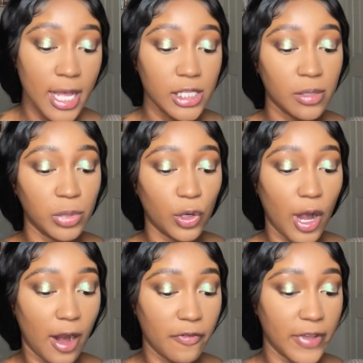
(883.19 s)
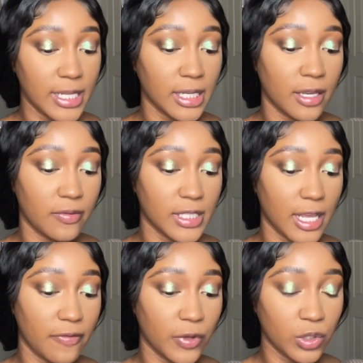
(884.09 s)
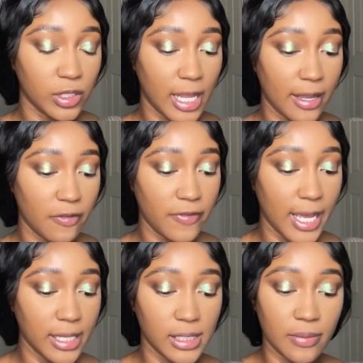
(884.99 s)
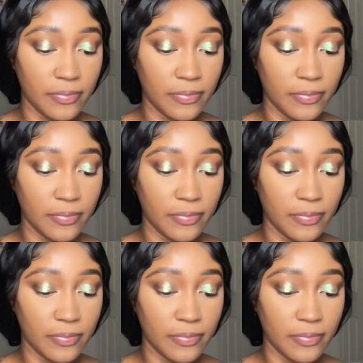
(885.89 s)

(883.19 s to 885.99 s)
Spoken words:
to blur our face and give us that filter-like effect.